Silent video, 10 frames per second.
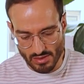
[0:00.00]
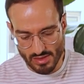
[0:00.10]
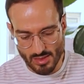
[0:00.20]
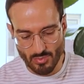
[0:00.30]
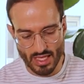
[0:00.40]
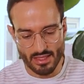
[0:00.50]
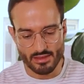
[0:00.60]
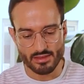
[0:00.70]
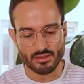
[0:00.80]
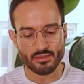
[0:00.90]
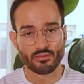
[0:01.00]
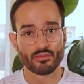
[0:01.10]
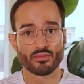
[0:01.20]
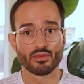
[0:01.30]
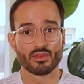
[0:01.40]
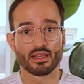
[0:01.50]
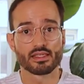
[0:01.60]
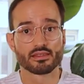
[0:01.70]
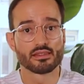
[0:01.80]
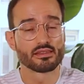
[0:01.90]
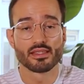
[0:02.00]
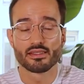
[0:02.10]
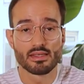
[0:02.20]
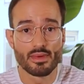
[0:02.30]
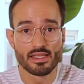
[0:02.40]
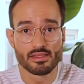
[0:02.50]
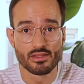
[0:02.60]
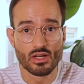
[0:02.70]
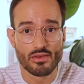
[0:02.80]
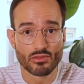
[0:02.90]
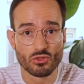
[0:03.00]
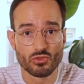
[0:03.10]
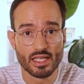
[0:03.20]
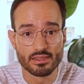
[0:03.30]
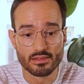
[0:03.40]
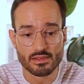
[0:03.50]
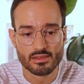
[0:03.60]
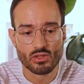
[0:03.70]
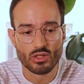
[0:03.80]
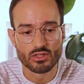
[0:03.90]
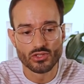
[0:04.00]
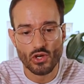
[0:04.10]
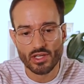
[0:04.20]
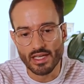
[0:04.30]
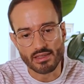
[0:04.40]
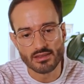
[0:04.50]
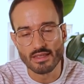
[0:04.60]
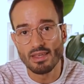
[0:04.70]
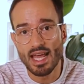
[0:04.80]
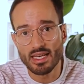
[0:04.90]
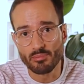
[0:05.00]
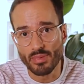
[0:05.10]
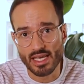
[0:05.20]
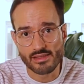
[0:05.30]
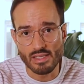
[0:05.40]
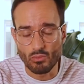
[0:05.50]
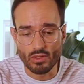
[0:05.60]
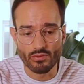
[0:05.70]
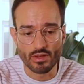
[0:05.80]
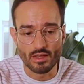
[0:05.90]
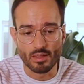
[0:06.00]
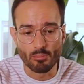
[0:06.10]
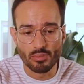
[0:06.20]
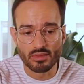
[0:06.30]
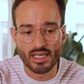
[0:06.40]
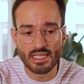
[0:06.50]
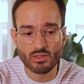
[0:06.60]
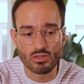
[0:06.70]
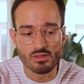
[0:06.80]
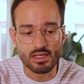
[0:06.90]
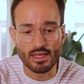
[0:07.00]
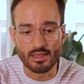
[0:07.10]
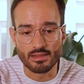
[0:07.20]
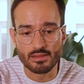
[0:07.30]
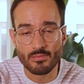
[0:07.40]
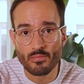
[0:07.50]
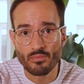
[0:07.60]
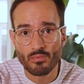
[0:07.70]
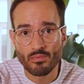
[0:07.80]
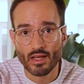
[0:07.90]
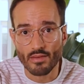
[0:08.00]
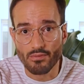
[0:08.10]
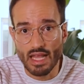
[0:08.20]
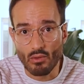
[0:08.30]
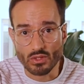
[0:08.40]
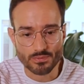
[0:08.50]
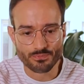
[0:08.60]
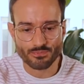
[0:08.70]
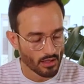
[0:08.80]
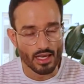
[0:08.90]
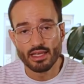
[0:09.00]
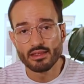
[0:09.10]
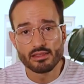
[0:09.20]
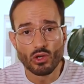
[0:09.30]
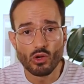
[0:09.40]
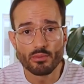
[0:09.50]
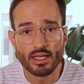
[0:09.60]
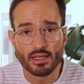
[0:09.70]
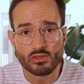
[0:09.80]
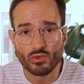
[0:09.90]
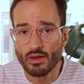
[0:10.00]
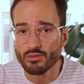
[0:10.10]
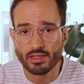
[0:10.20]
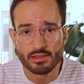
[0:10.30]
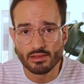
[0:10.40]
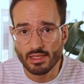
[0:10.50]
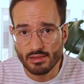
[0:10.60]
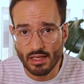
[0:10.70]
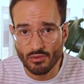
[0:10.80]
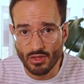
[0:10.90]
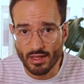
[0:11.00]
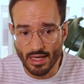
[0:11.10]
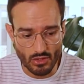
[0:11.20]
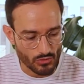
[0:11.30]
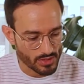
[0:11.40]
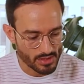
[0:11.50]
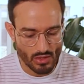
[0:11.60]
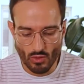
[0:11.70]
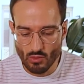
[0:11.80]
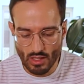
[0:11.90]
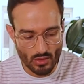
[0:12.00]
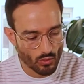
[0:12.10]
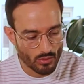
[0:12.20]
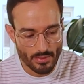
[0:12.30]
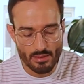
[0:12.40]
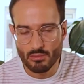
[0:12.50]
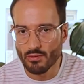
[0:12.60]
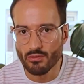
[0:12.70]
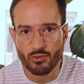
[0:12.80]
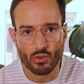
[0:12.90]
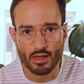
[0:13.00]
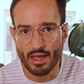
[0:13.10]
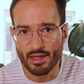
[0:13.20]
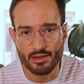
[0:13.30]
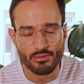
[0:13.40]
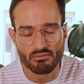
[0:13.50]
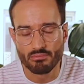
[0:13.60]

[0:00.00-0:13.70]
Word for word: is the plate. Guys, this tastes amazing. You have to try this. It's called gnocchi. It's an Italian pasta with potatoes and flour. And this whole meal has roughly 600 calories, and it will make me full, like,